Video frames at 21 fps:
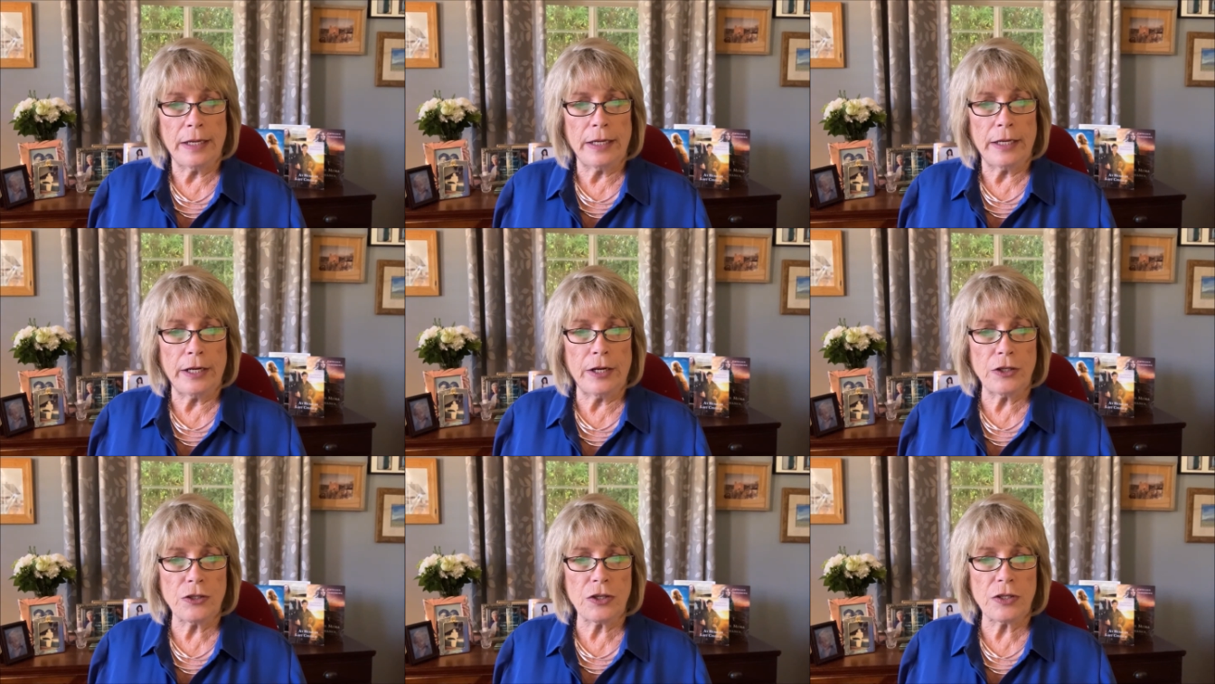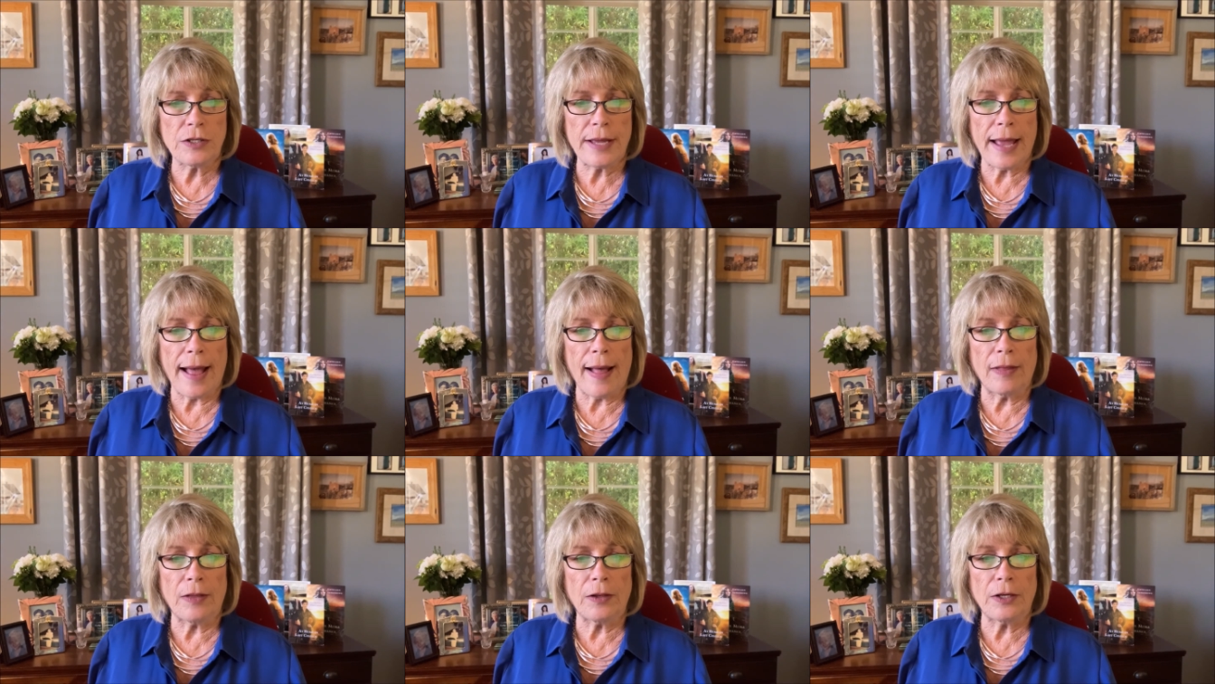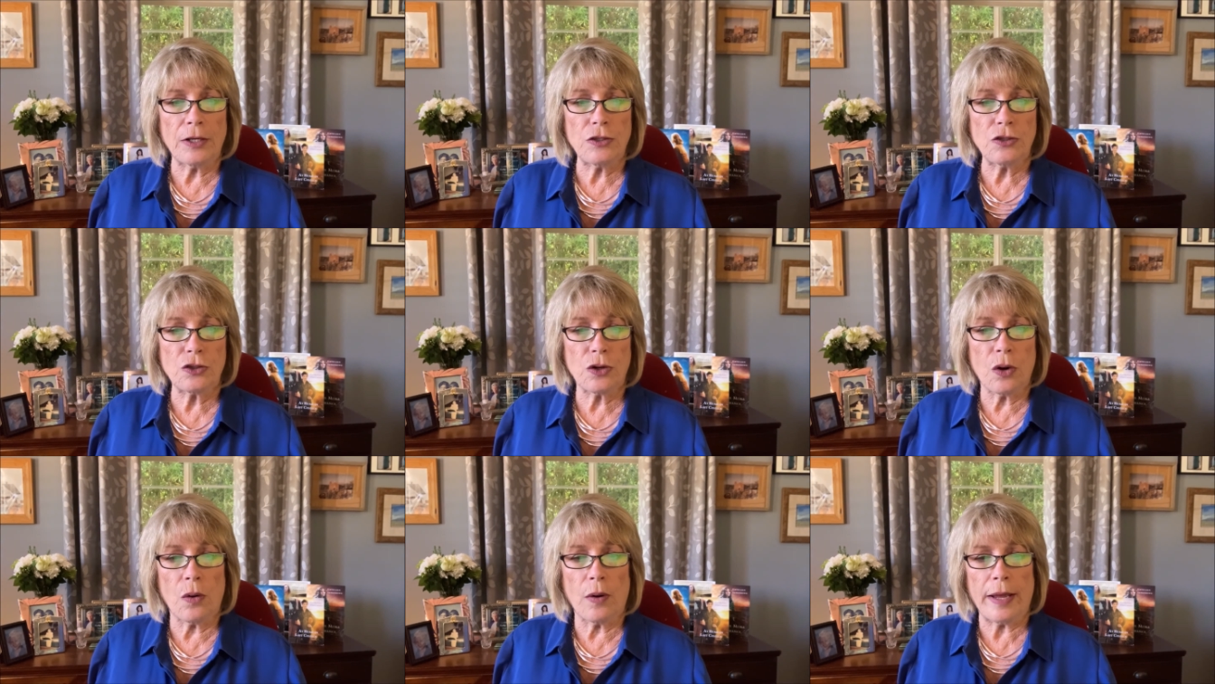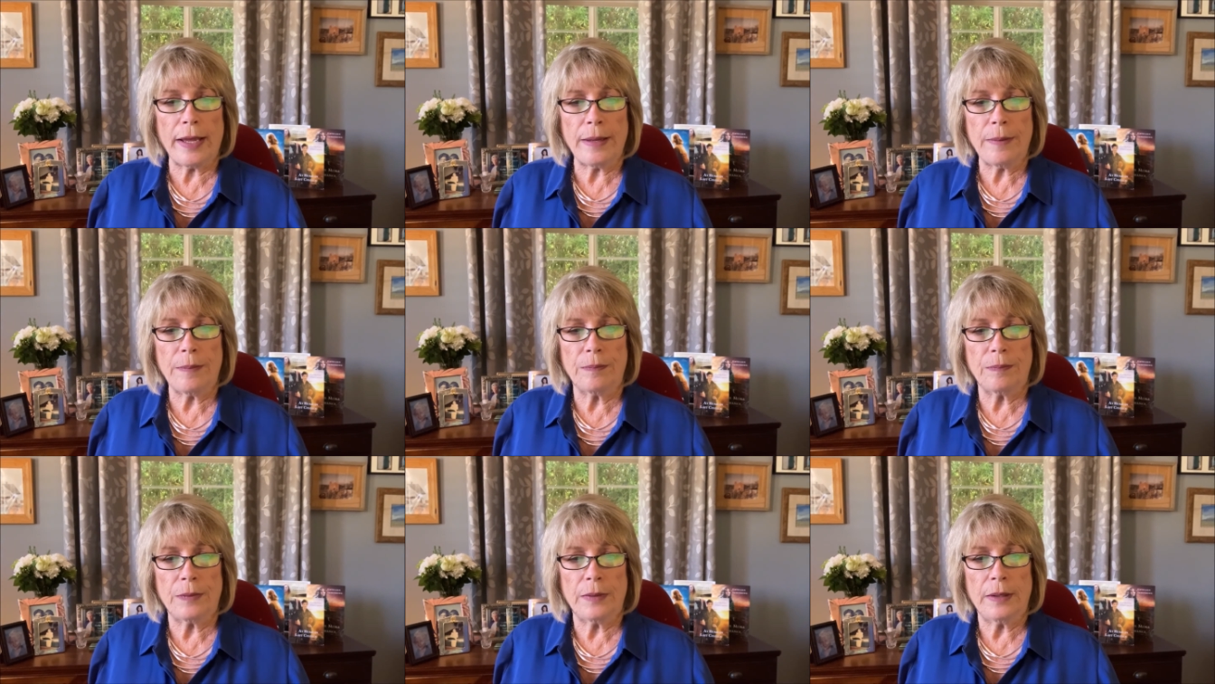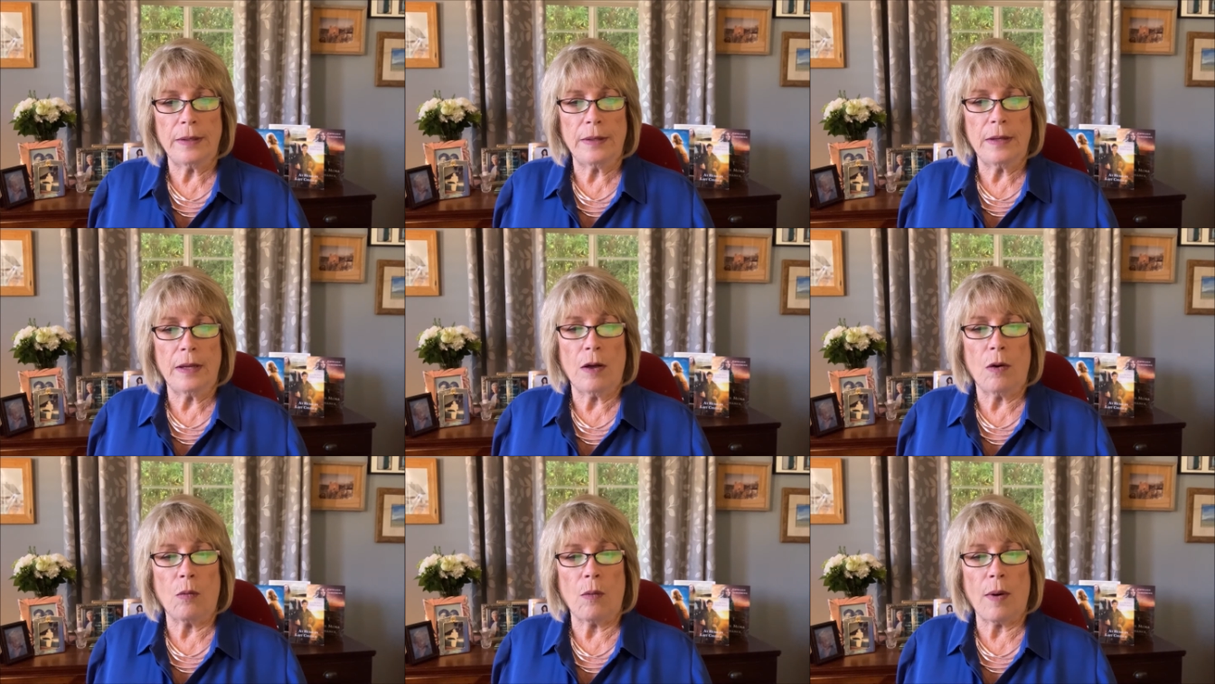Here's your salad, enjoy.
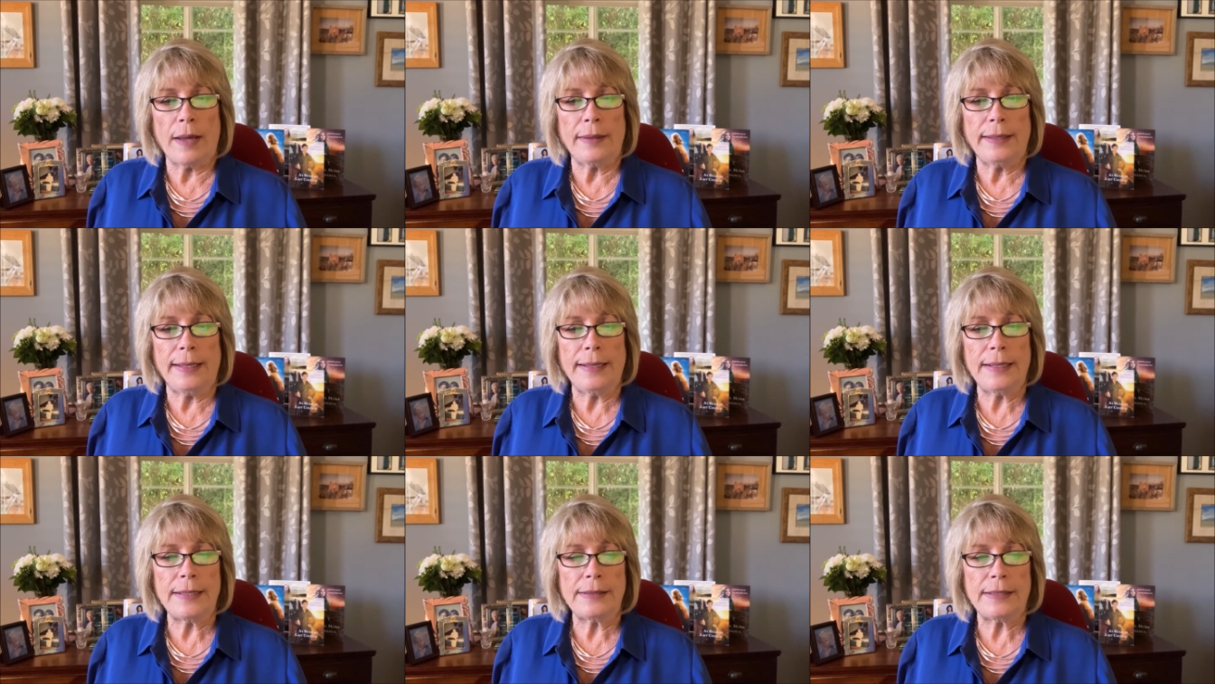Juanita